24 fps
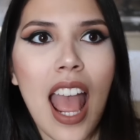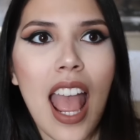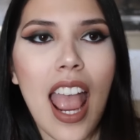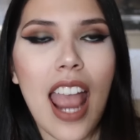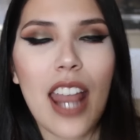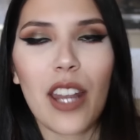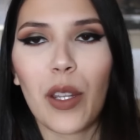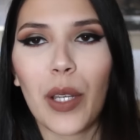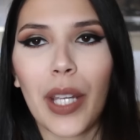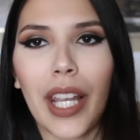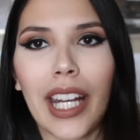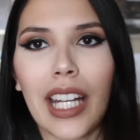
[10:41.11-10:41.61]

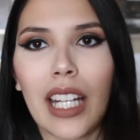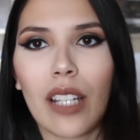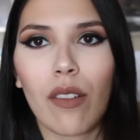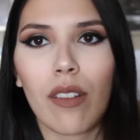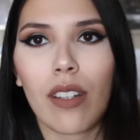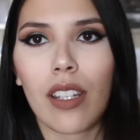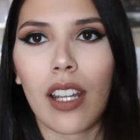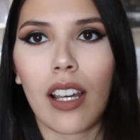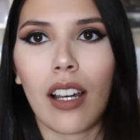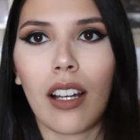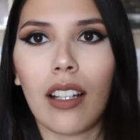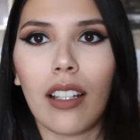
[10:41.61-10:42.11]
and you can't
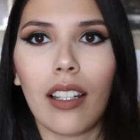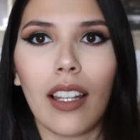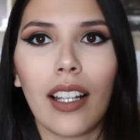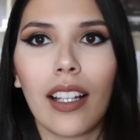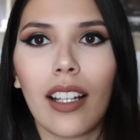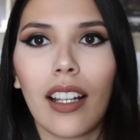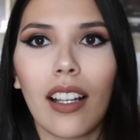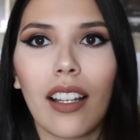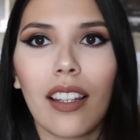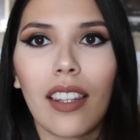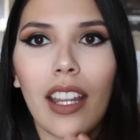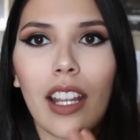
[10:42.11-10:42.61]
even tell.
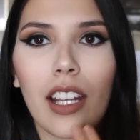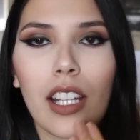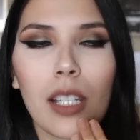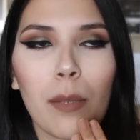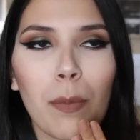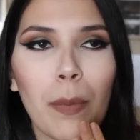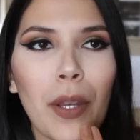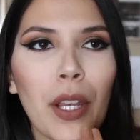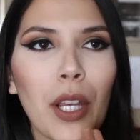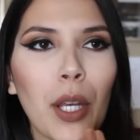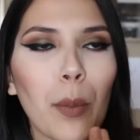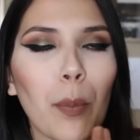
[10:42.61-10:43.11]
Like, they
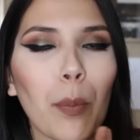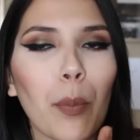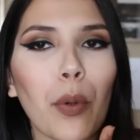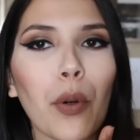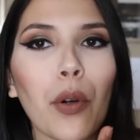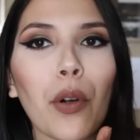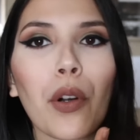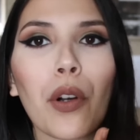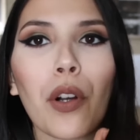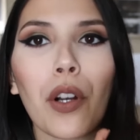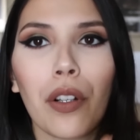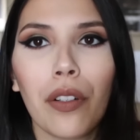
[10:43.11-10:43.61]
speak
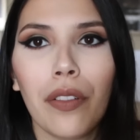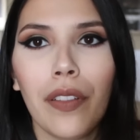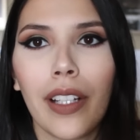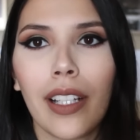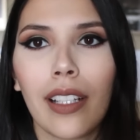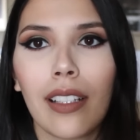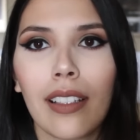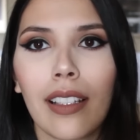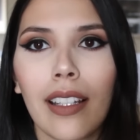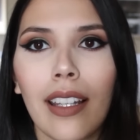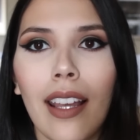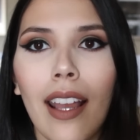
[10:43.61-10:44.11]

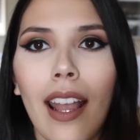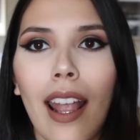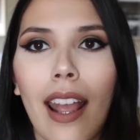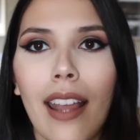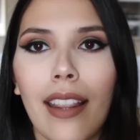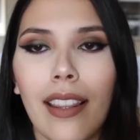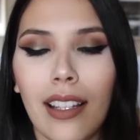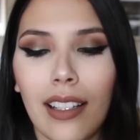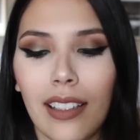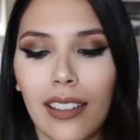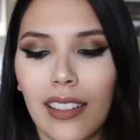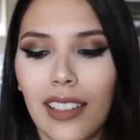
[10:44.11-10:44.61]
perfectly
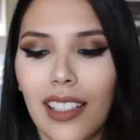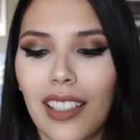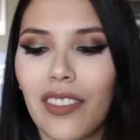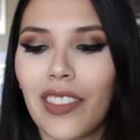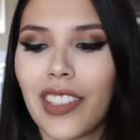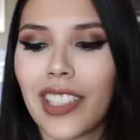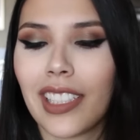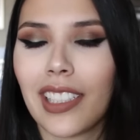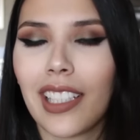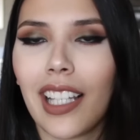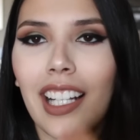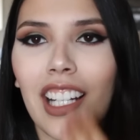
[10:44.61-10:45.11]
and then the
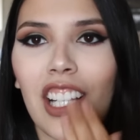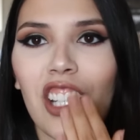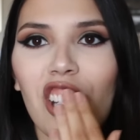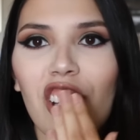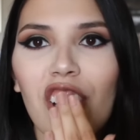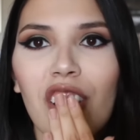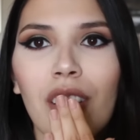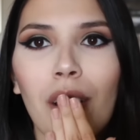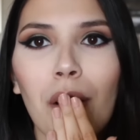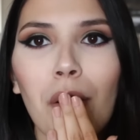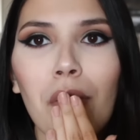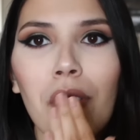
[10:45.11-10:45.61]
Invisalign is
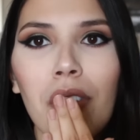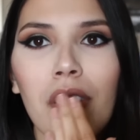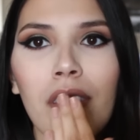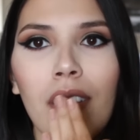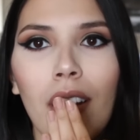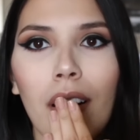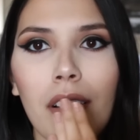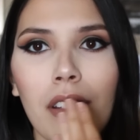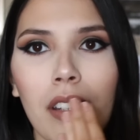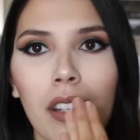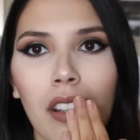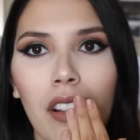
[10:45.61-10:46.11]
just so
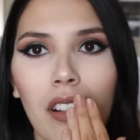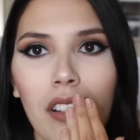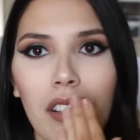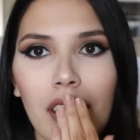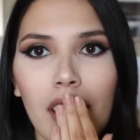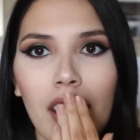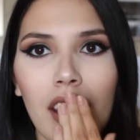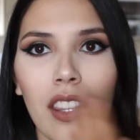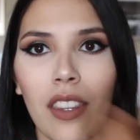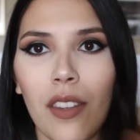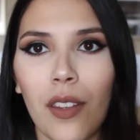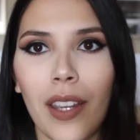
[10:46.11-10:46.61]
stuck to their
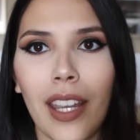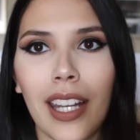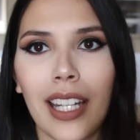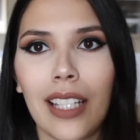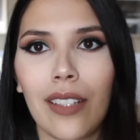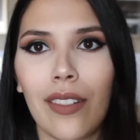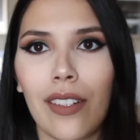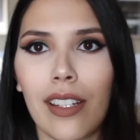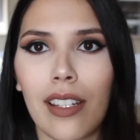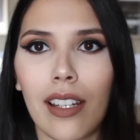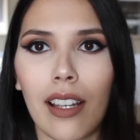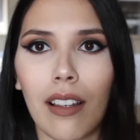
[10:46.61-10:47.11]
teeth you can't
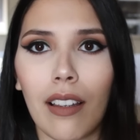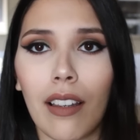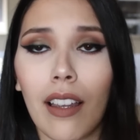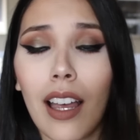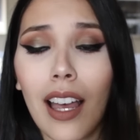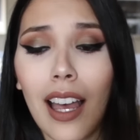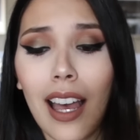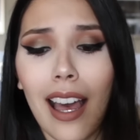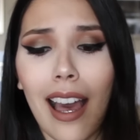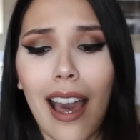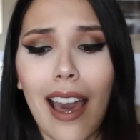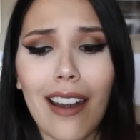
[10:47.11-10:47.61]
even tell.
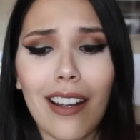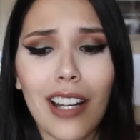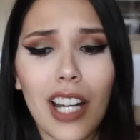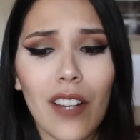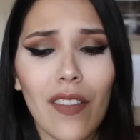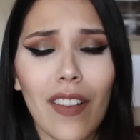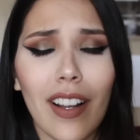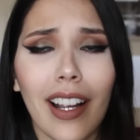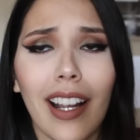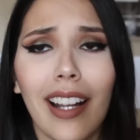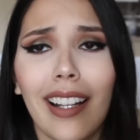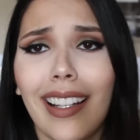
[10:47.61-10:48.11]
I don't know
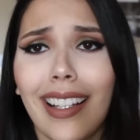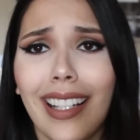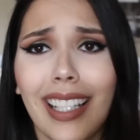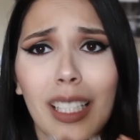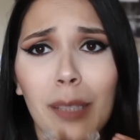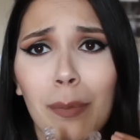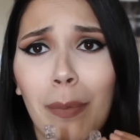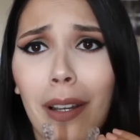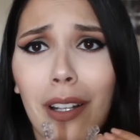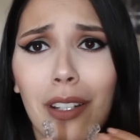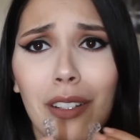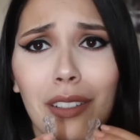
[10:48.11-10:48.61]
if I got like a
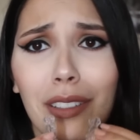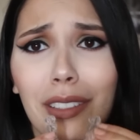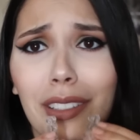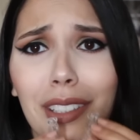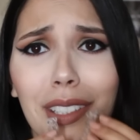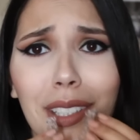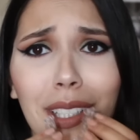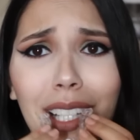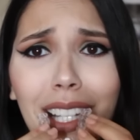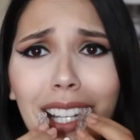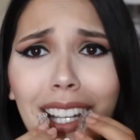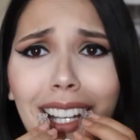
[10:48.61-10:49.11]

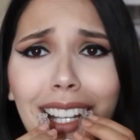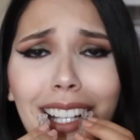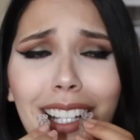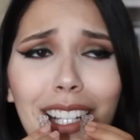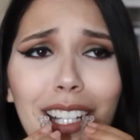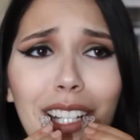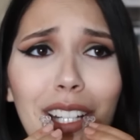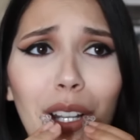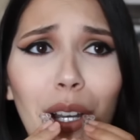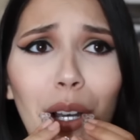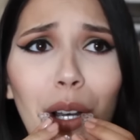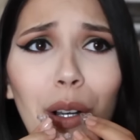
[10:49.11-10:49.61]
special,
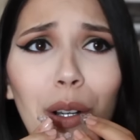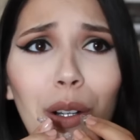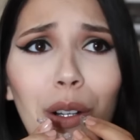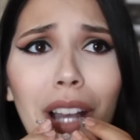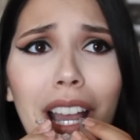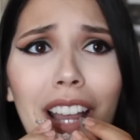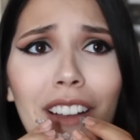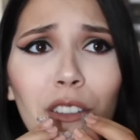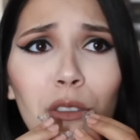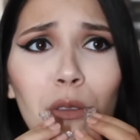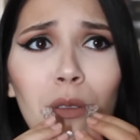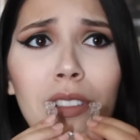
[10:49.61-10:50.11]
you know,
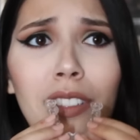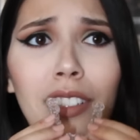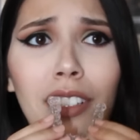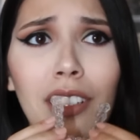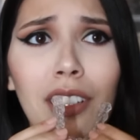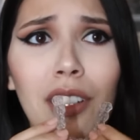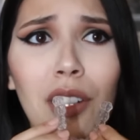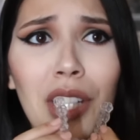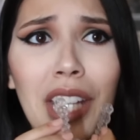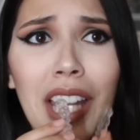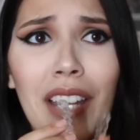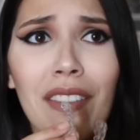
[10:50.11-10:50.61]
everyone's
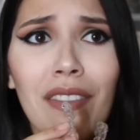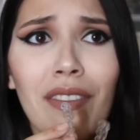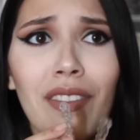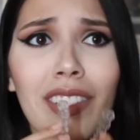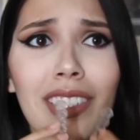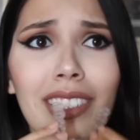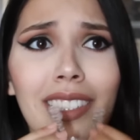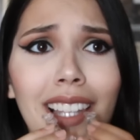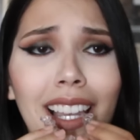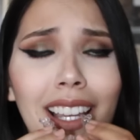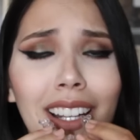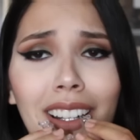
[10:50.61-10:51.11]
gonna know you have
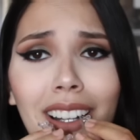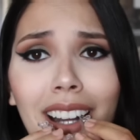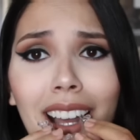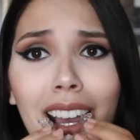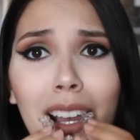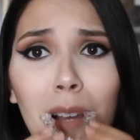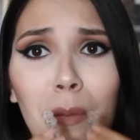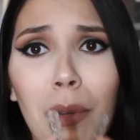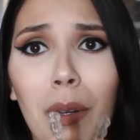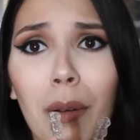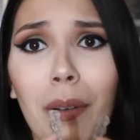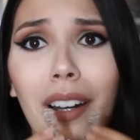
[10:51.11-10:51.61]
Invisalign or
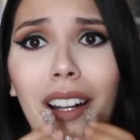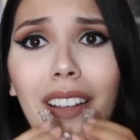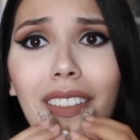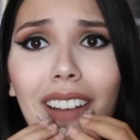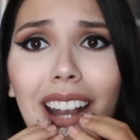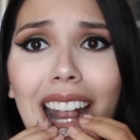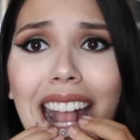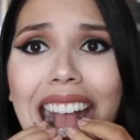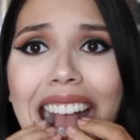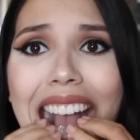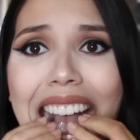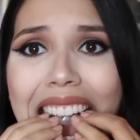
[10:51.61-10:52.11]
not, but
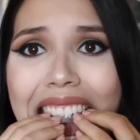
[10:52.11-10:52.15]
whatever.